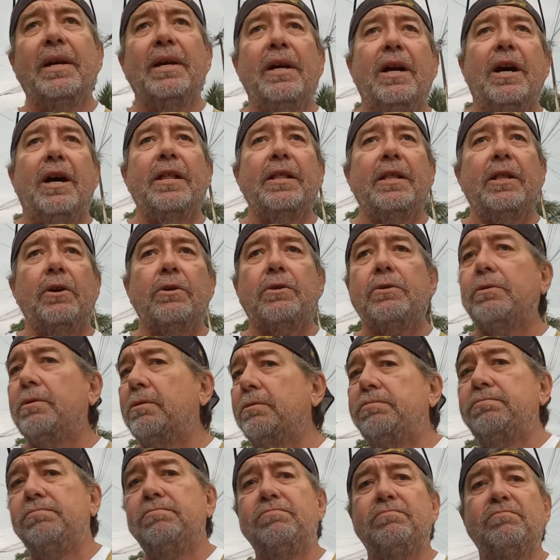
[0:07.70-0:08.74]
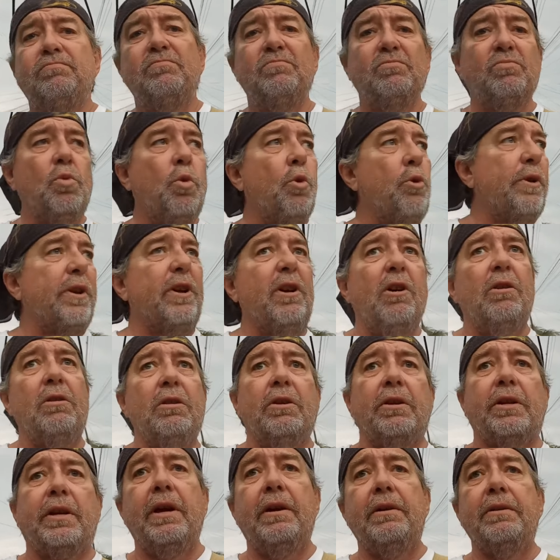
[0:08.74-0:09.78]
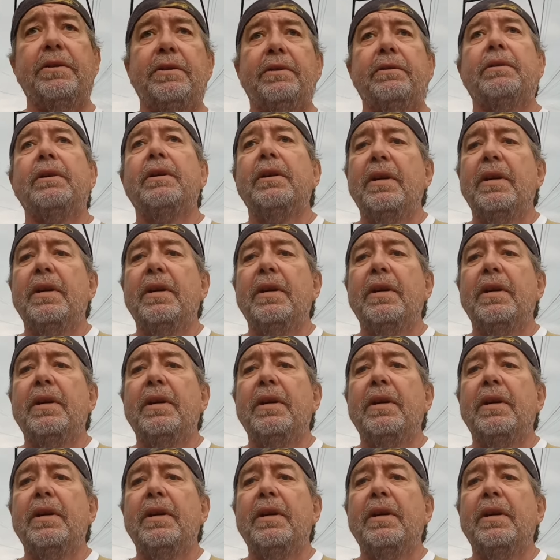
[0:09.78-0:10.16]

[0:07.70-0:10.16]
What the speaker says: a local watering hole I go into.